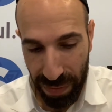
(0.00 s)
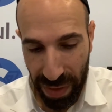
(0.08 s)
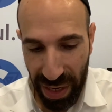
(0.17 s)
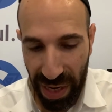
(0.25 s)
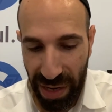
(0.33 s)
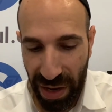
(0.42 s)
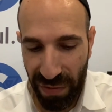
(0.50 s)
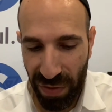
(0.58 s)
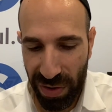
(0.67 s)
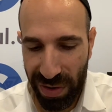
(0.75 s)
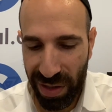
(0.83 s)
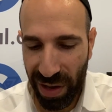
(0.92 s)
he never
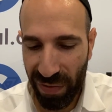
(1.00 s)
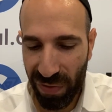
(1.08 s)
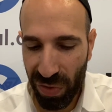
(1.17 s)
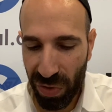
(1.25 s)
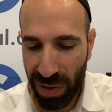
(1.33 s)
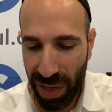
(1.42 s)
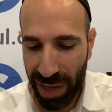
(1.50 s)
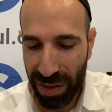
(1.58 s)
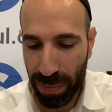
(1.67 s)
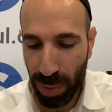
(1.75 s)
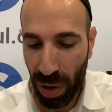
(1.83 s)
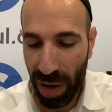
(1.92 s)
in his life looked at the
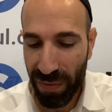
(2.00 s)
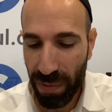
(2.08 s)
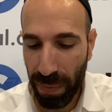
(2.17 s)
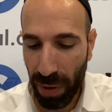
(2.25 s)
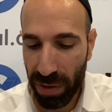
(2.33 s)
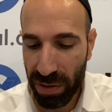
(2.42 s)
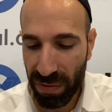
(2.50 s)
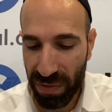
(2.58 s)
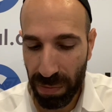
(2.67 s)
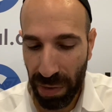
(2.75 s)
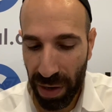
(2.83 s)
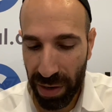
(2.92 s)
private parts of
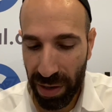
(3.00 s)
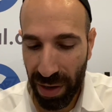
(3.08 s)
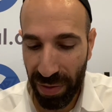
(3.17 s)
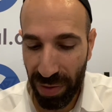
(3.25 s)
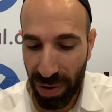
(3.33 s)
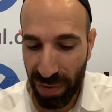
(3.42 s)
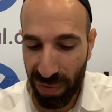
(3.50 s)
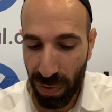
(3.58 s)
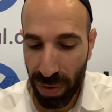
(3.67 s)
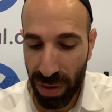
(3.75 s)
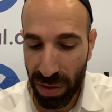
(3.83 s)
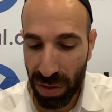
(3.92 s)
his body, and
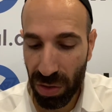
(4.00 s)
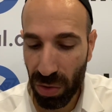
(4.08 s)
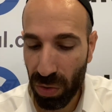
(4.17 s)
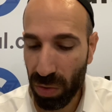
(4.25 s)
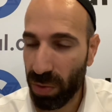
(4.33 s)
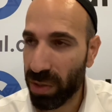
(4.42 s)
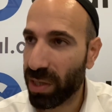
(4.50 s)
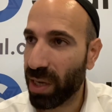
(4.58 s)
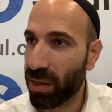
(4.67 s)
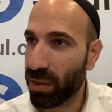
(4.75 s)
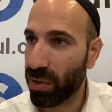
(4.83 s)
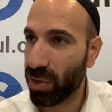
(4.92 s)
therefore his soul was
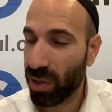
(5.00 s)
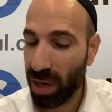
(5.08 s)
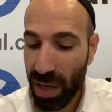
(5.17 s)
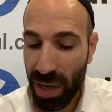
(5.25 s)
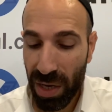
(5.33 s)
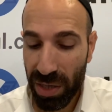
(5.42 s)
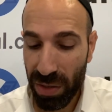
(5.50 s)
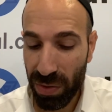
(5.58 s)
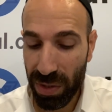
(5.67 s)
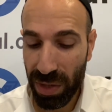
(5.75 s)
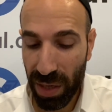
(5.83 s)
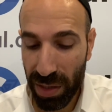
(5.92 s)
Kadosh. So
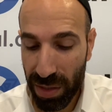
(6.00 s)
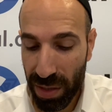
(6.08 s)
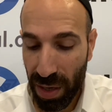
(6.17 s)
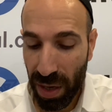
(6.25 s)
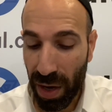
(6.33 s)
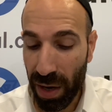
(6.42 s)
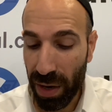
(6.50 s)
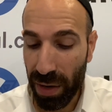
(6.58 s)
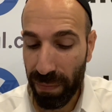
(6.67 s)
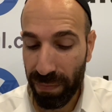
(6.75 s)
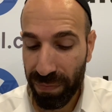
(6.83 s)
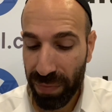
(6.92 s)
it says that
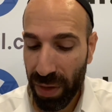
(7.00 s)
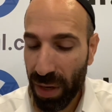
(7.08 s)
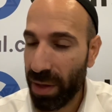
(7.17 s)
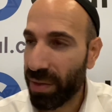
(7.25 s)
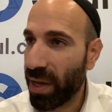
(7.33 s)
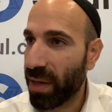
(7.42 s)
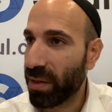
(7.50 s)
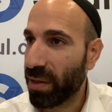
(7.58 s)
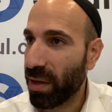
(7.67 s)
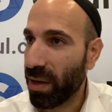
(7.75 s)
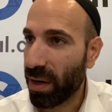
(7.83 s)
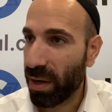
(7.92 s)
Rabbi
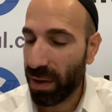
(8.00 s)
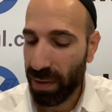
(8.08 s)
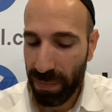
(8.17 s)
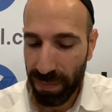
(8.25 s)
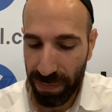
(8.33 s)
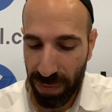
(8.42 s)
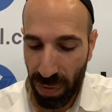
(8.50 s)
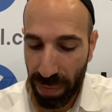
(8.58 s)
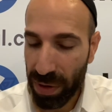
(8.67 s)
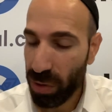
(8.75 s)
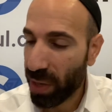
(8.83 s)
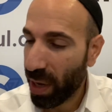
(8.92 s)

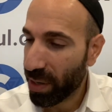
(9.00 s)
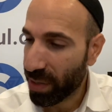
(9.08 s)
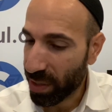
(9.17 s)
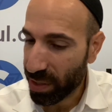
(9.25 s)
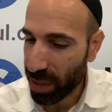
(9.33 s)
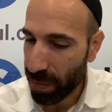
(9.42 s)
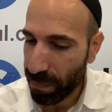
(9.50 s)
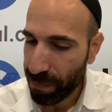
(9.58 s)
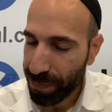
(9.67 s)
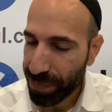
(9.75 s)
Yudah HaNasi,